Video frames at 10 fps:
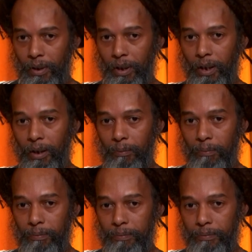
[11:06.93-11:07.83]
Um,
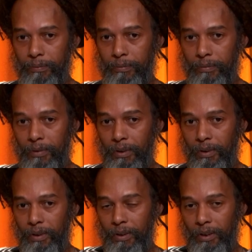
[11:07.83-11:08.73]

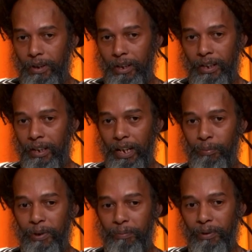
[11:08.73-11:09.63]
a lot of
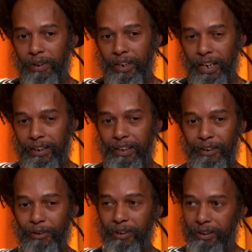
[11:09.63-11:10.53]
people are not
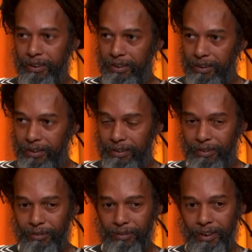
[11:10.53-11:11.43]
clear on this.
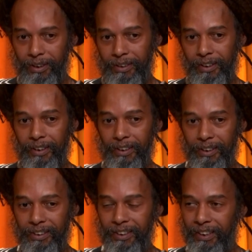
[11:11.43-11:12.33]
Right? Uh,
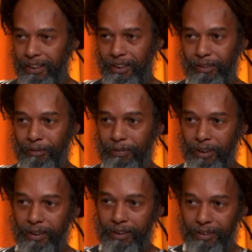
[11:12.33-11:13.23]
it's a technical field.